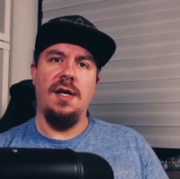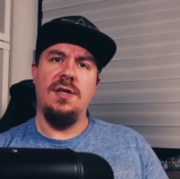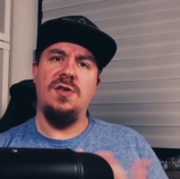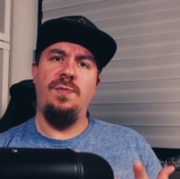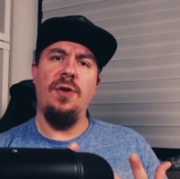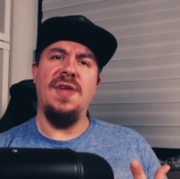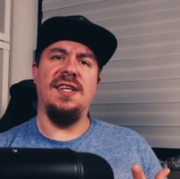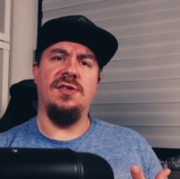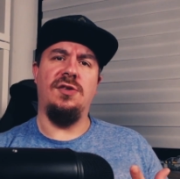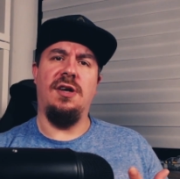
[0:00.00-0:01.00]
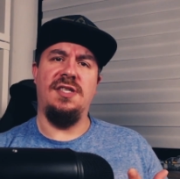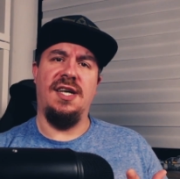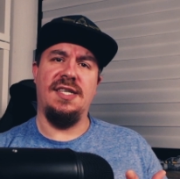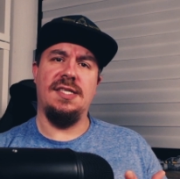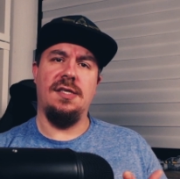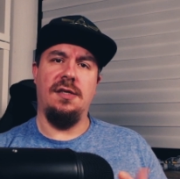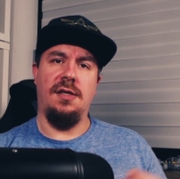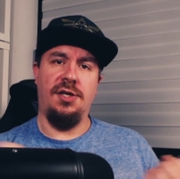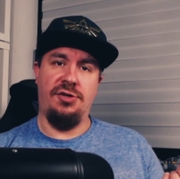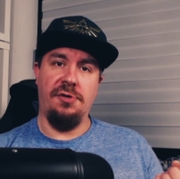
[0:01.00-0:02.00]
To put that into context,
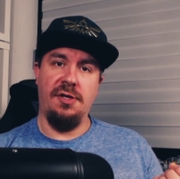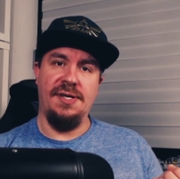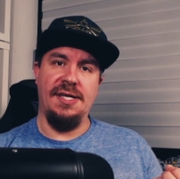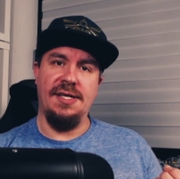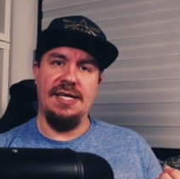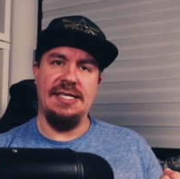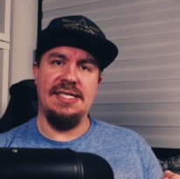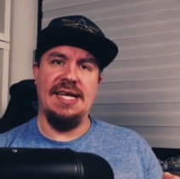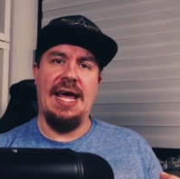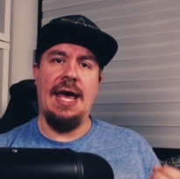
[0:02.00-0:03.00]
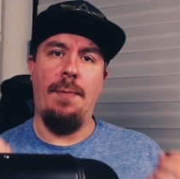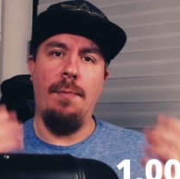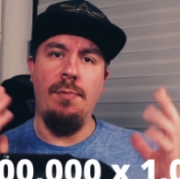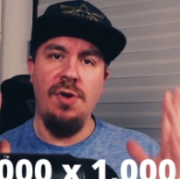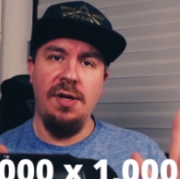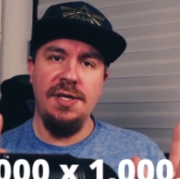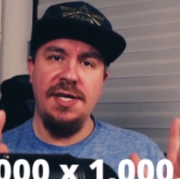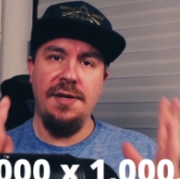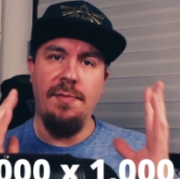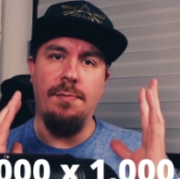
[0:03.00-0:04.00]
a trillion is a
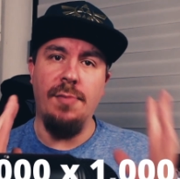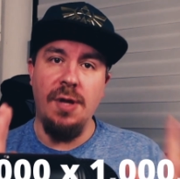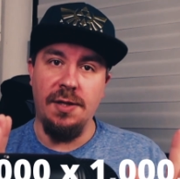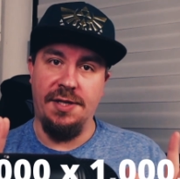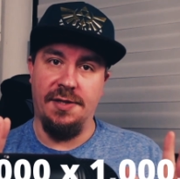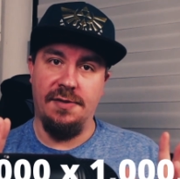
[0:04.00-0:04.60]
million million.